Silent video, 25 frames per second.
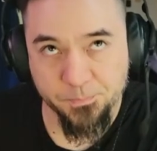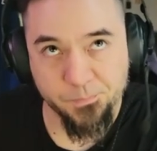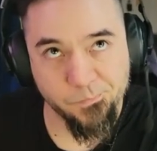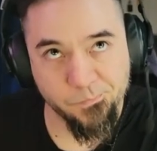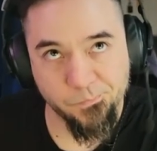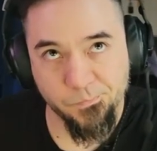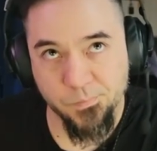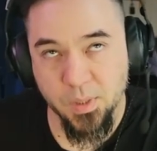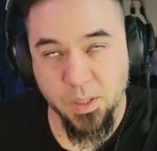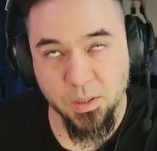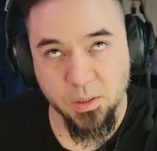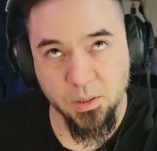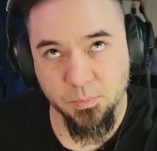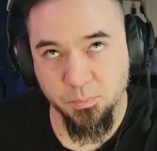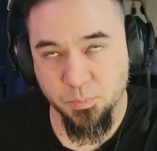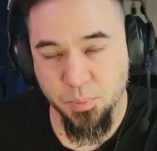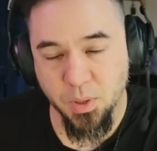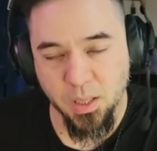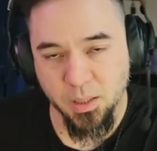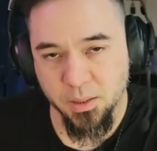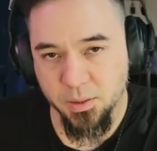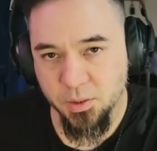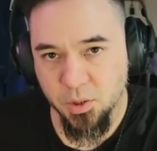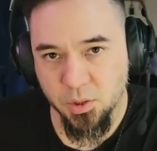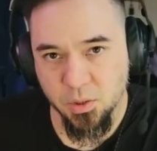it's
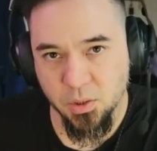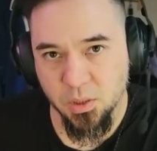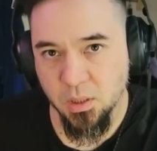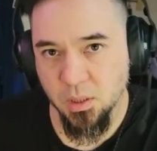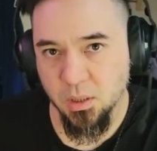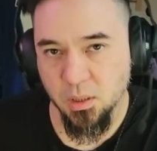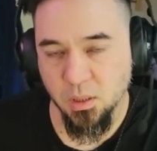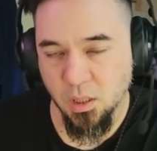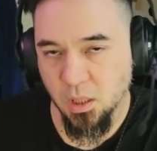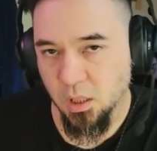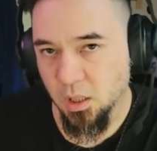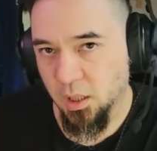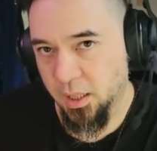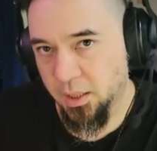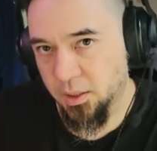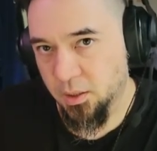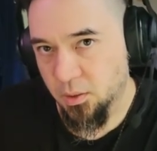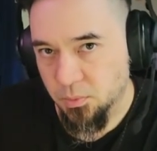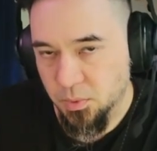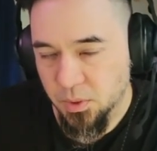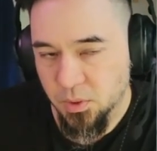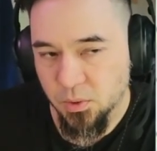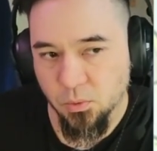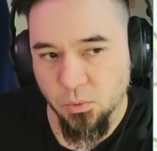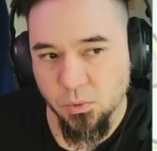probably just going to collect the
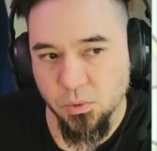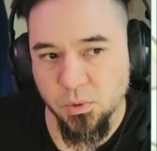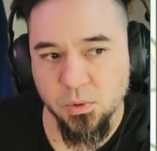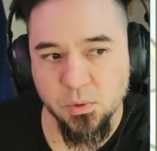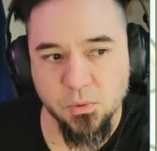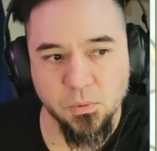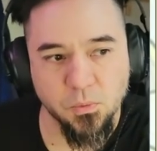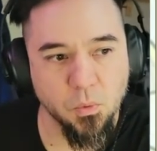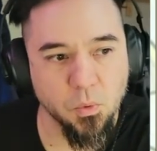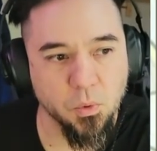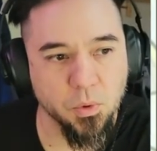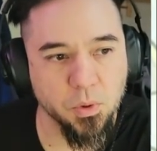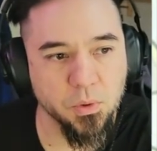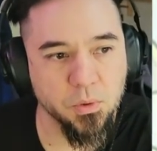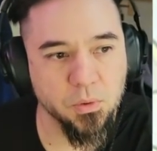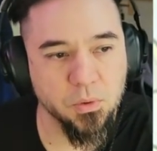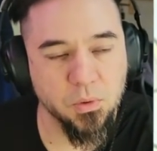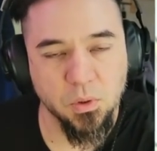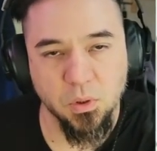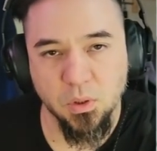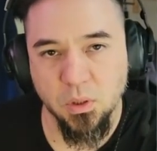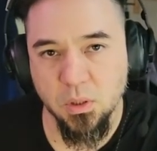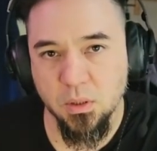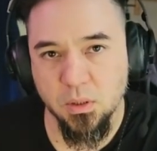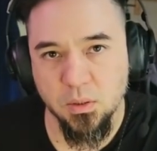resources for you,
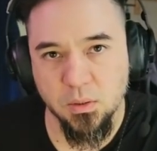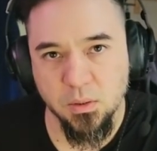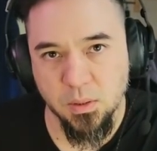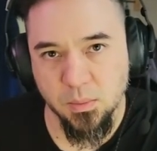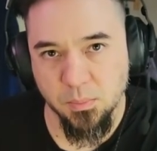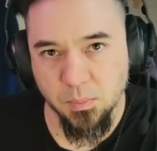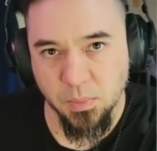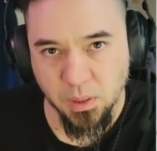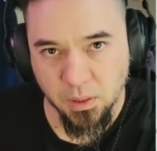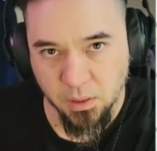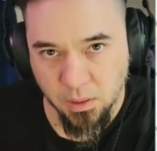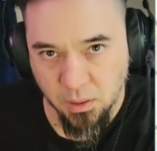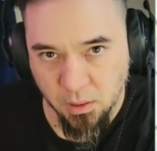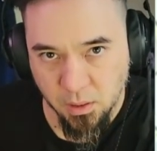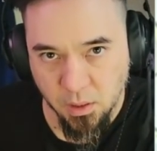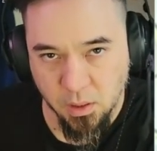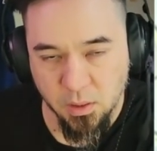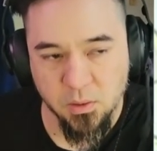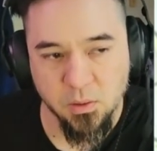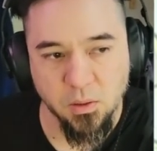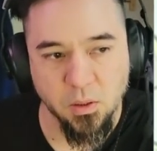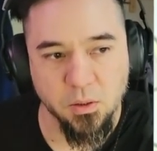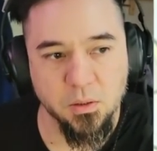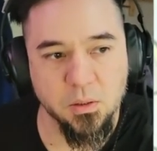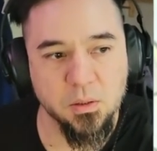so you can just immediately
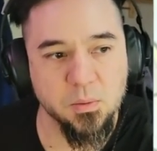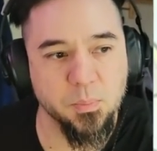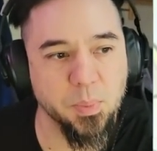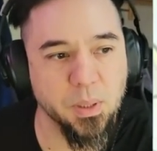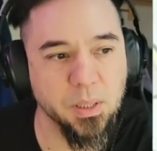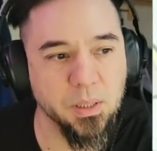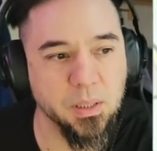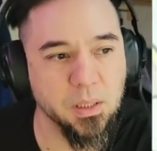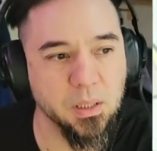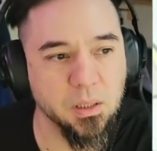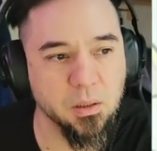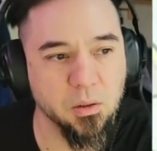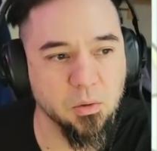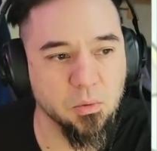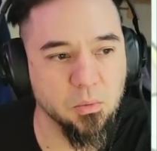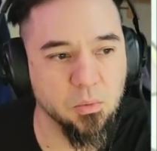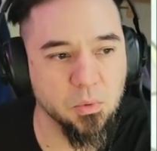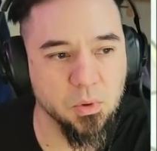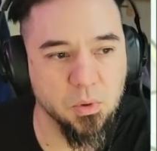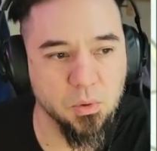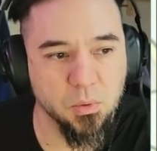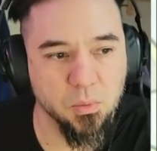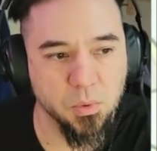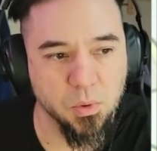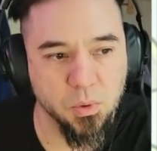start spending
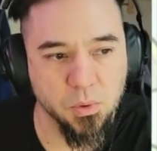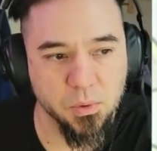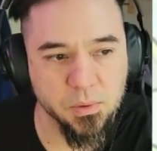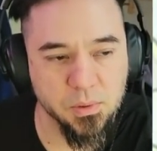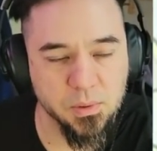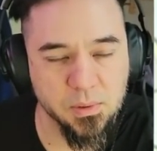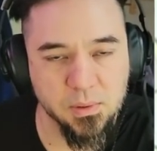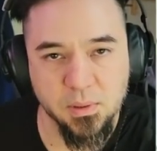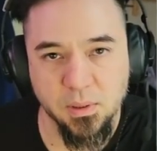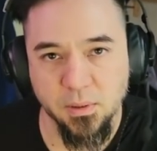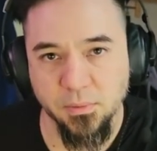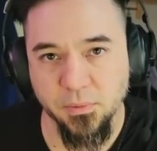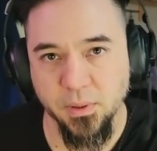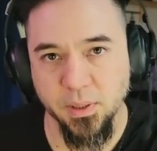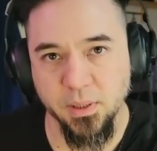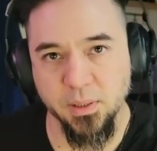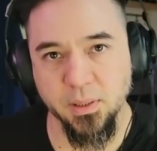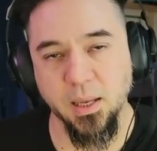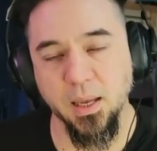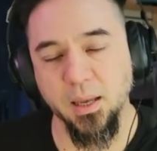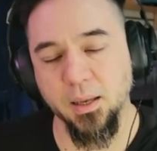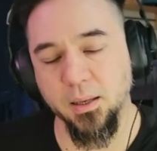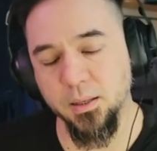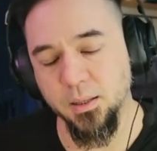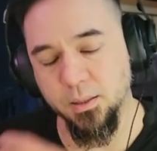your rolls and stuff like
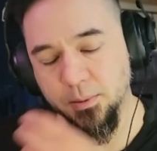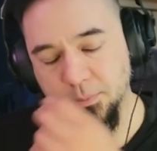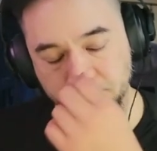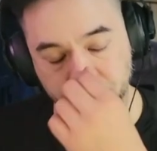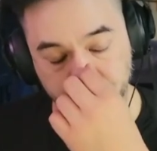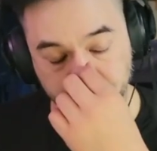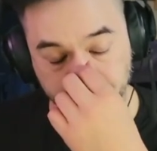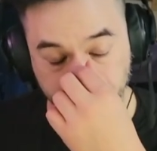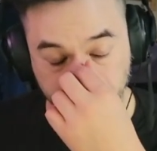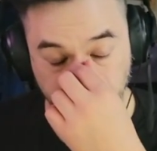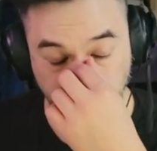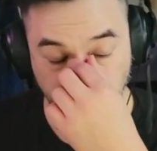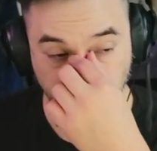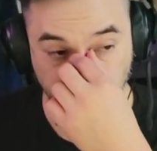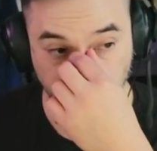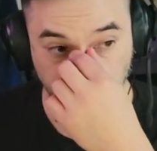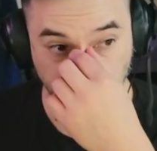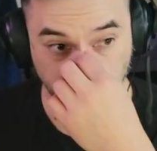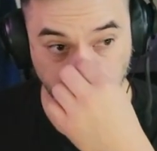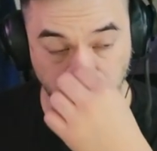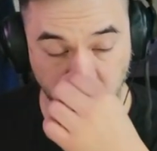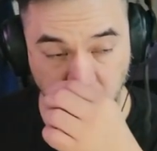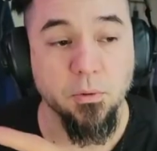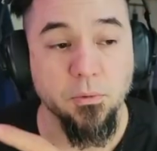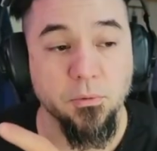that in
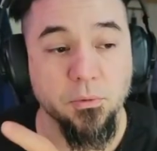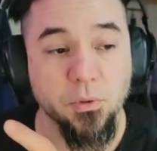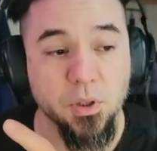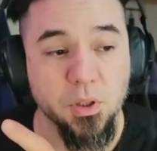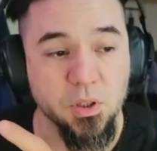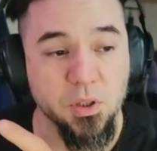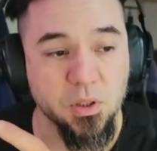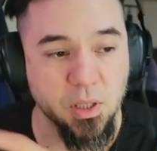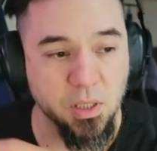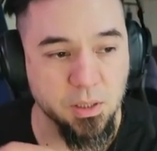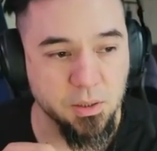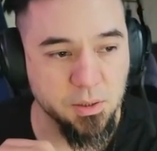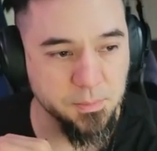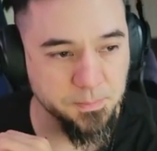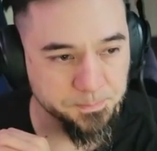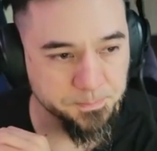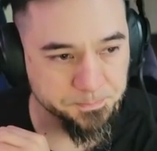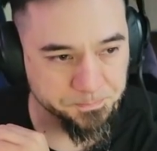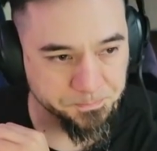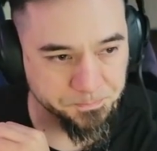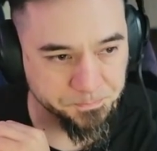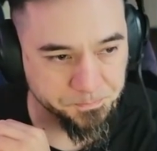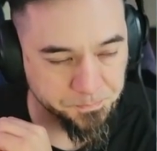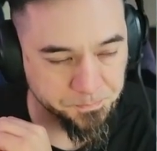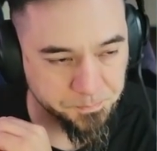the fridge section.
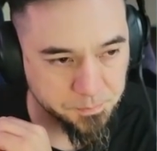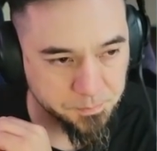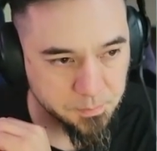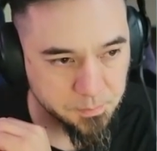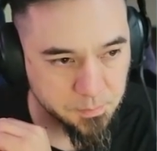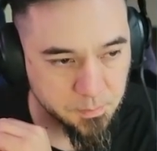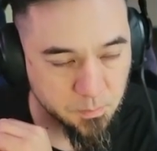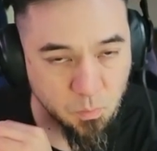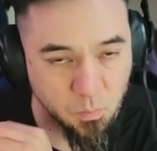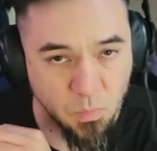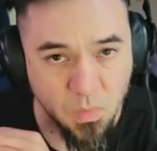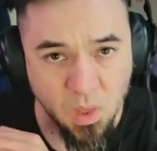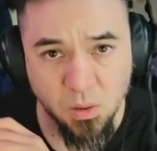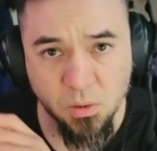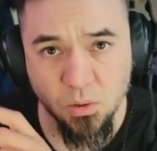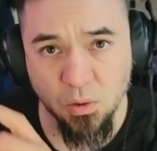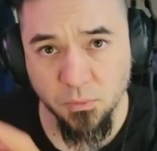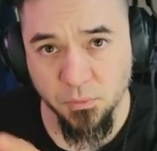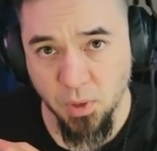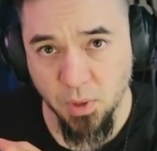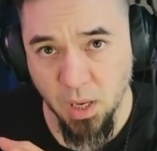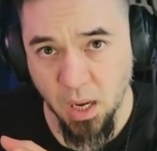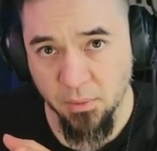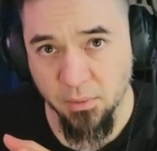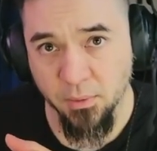So
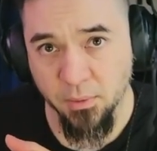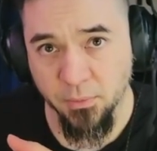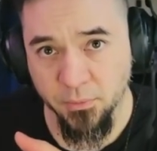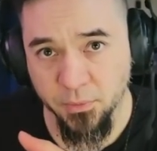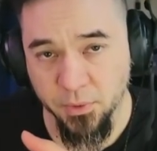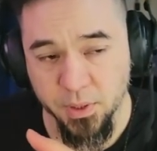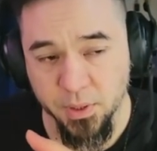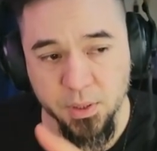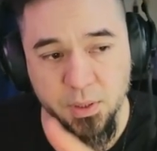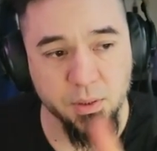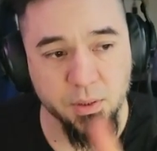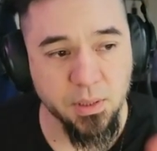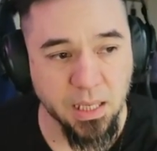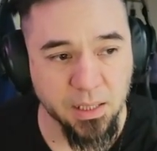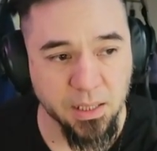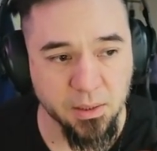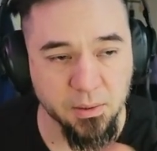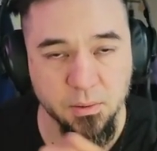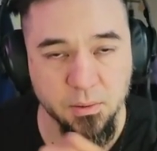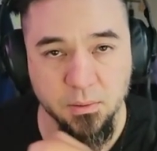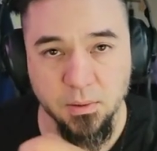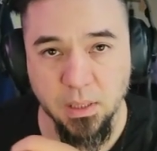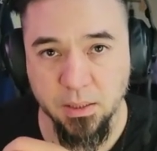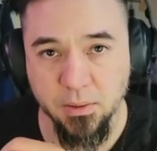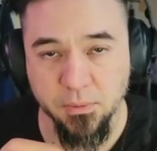if you have the fridge,
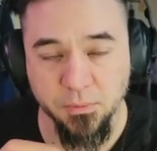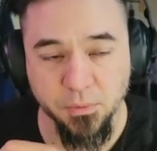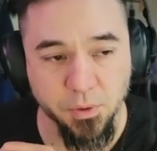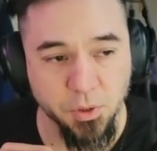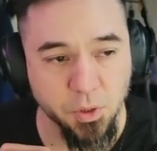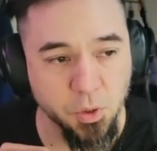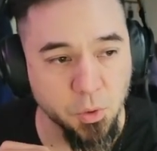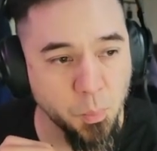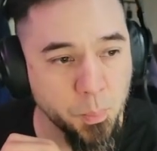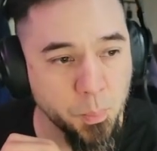that's for you.